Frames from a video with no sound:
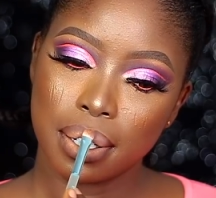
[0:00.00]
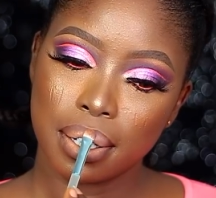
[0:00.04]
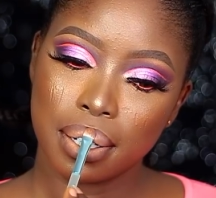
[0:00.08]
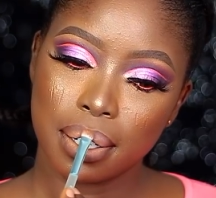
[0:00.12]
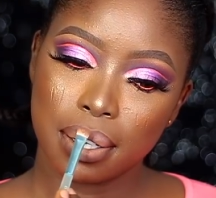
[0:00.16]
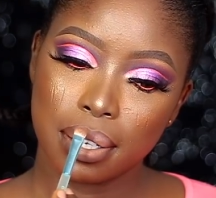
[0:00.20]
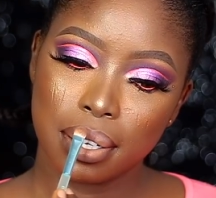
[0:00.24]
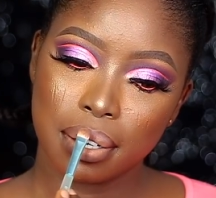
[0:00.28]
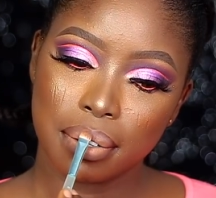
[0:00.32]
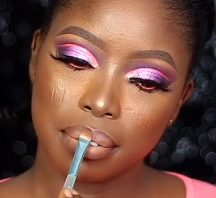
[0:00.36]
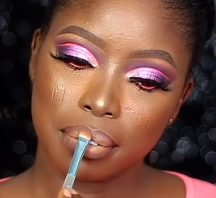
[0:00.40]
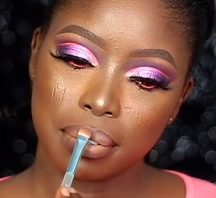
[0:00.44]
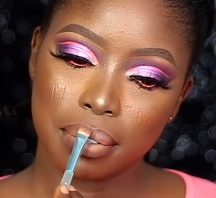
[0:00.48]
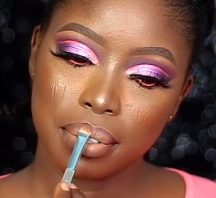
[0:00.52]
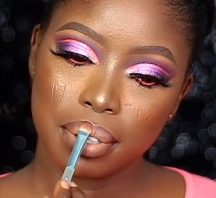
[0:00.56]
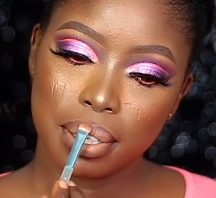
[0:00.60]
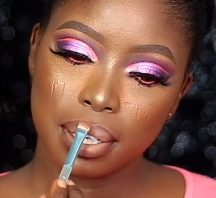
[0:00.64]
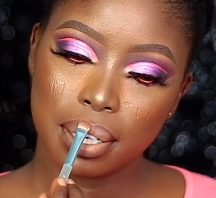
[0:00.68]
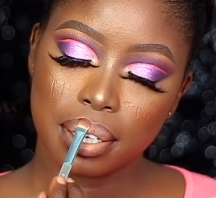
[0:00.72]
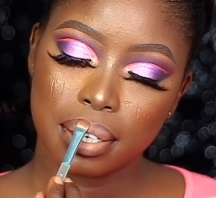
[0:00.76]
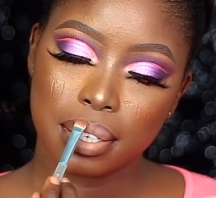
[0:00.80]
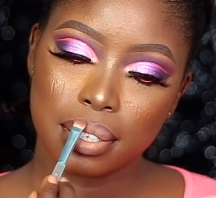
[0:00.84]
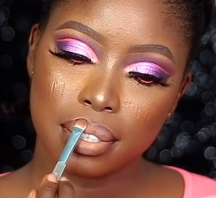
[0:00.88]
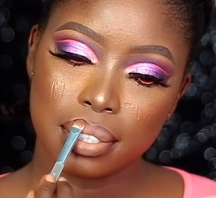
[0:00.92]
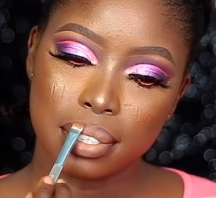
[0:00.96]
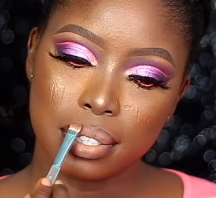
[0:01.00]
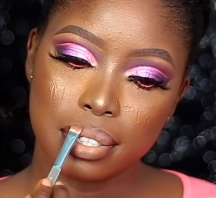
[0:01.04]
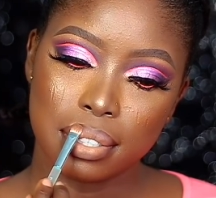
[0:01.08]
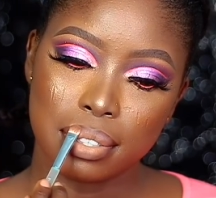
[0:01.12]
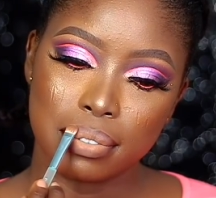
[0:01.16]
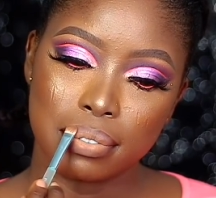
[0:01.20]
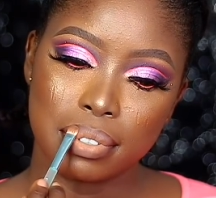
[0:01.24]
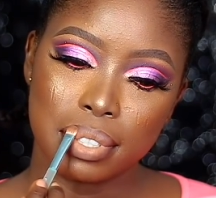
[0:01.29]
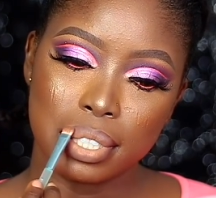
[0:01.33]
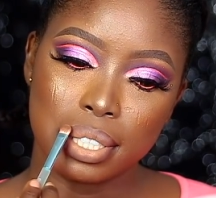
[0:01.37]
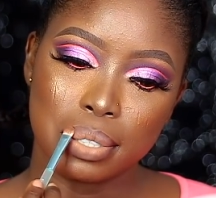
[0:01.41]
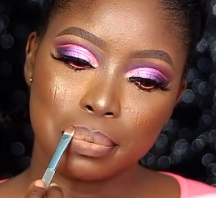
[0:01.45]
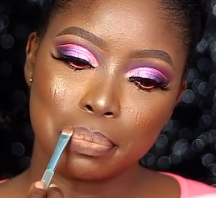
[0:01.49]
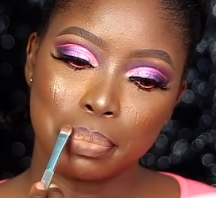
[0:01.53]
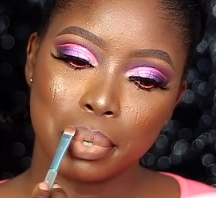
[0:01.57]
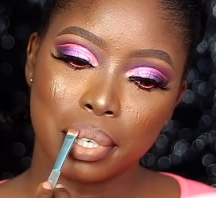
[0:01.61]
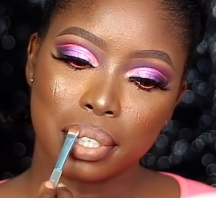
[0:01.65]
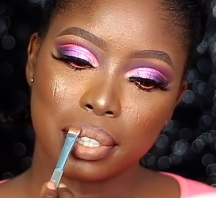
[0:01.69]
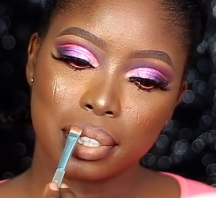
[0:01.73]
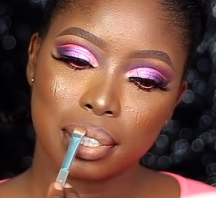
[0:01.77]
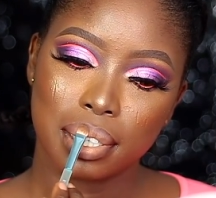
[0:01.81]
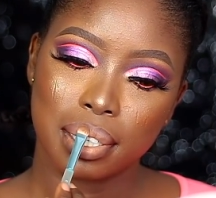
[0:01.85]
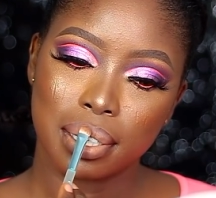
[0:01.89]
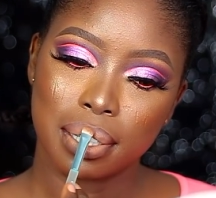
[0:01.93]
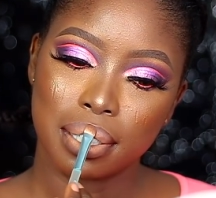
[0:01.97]
and I feel like it's so much
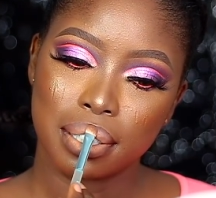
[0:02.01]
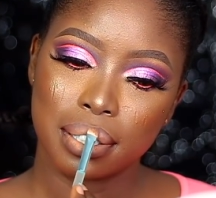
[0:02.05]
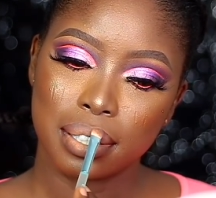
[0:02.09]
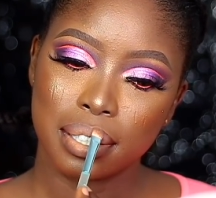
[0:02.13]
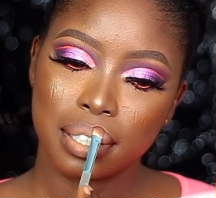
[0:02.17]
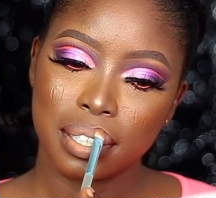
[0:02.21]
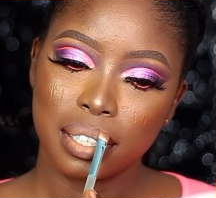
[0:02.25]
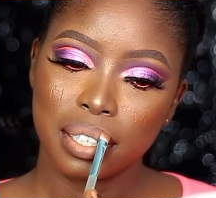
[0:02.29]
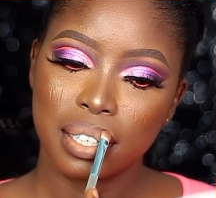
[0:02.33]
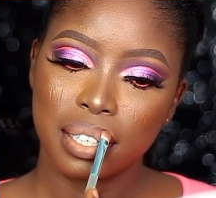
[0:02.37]
better.